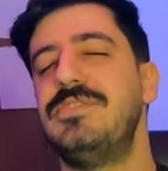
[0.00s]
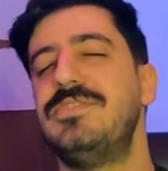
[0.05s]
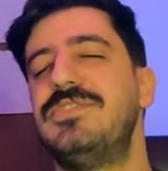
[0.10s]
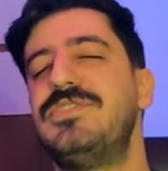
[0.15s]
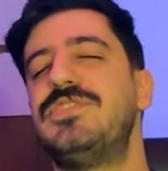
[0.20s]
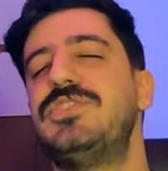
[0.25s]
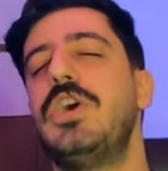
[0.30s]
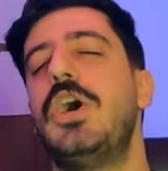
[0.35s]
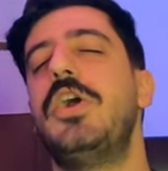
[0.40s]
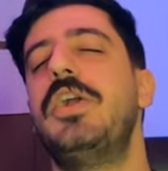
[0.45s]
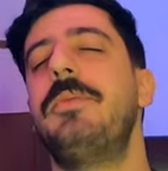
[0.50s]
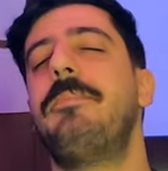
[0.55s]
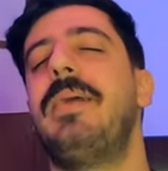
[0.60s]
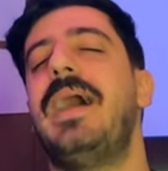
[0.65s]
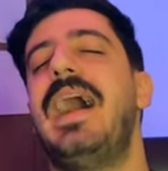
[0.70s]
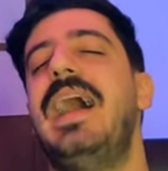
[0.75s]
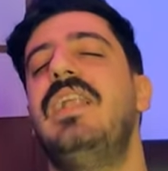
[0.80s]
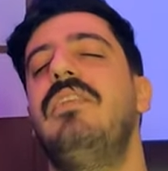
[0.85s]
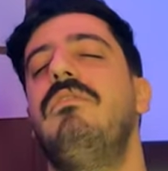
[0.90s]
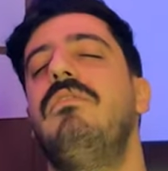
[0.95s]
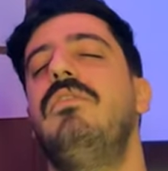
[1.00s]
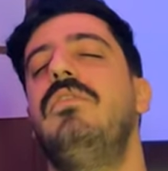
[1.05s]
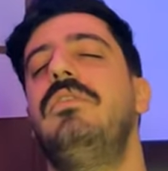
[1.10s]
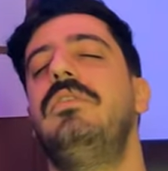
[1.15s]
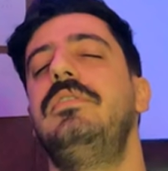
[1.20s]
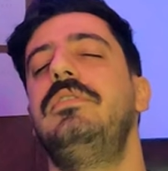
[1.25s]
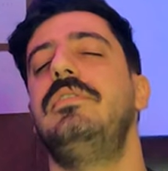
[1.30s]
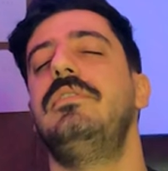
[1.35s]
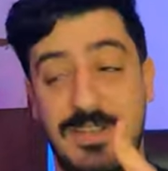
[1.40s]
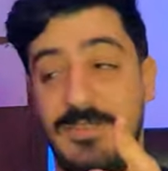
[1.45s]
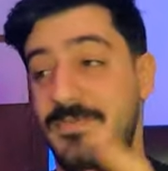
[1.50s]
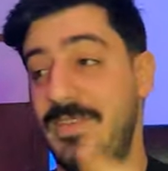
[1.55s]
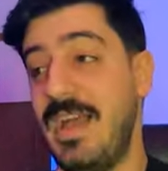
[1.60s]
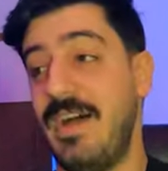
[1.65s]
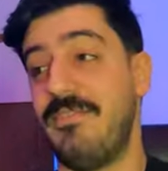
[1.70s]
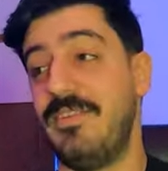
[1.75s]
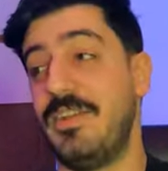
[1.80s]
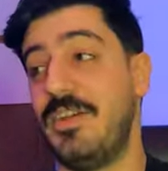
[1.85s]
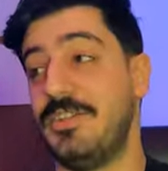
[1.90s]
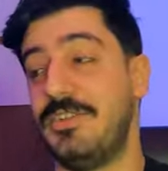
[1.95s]
Sorry, Palworld. If you
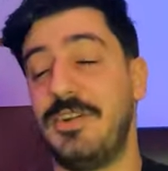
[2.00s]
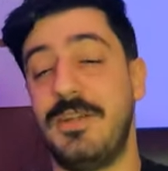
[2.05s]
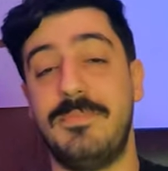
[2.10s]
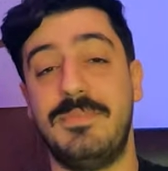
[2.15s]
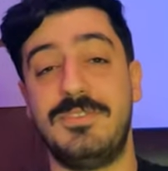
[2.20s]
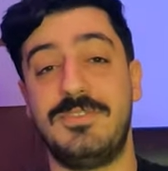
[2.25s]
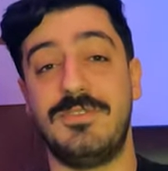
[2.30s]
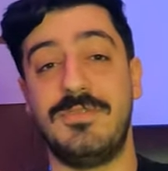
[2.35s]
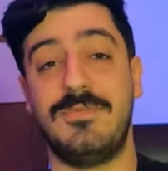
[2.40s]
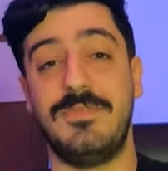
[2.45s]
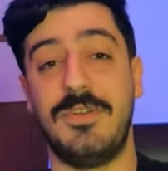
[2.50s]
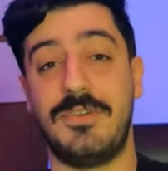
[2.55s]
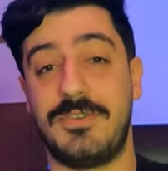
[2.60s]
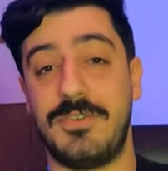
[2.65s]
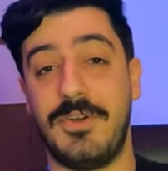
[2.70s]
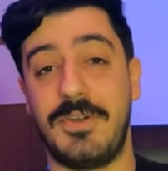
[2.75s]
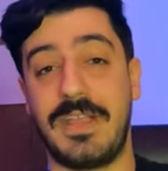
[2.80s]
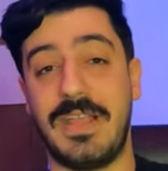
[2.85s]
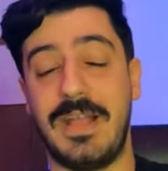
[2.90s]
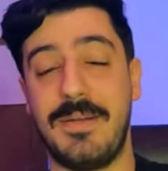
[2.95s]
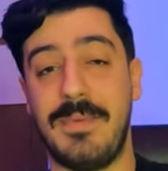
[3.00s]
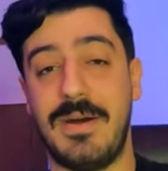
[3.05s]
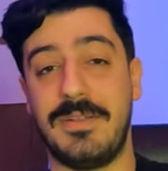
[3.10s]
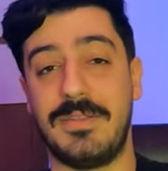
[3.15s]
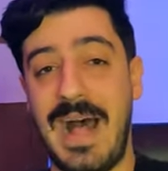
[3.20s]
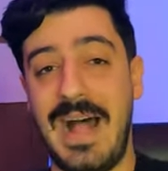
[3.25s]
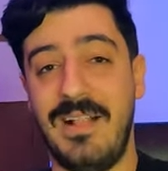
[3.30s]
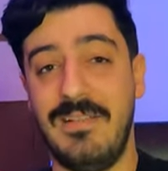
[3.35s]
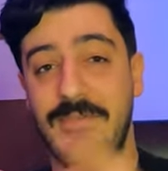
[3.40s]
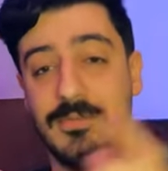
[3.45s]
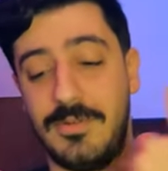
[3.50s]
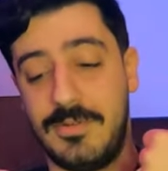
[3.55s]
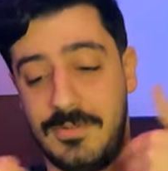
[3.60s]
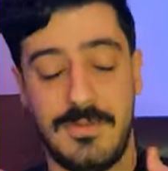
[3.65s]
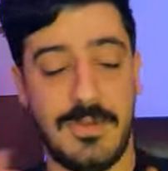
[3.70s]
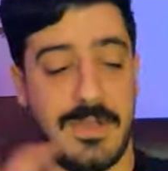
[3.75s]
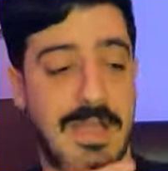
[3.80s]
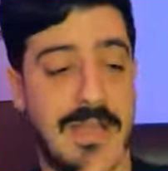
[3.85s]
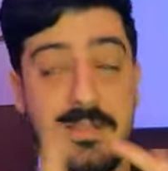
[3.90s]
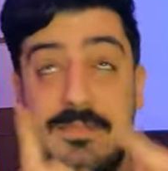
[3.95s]
have another episode we are talking about Palworld.
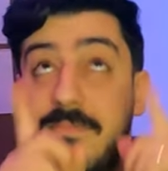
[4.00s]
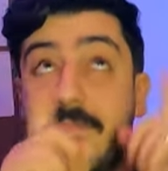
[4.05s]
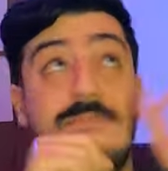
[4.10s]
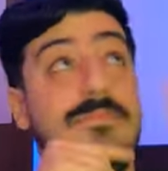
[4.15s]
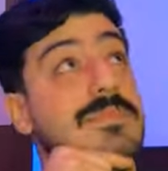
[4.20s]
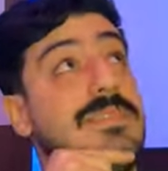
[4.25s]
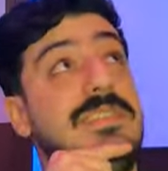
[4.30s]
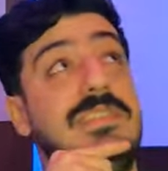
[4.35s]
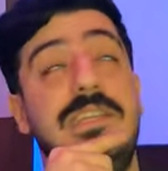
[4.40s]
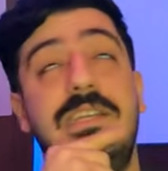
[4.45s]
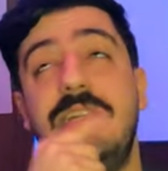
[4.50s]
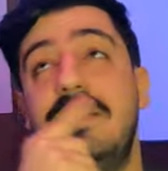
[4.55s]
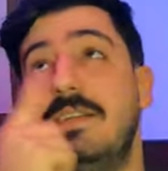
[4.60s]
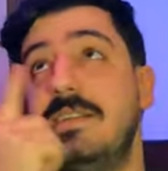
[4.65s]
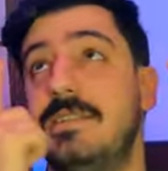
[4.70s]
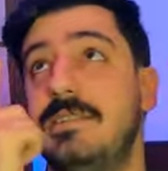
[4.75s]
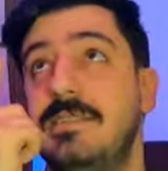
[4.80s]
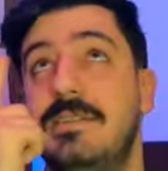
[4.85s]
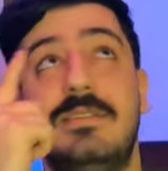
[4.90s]
you can see it.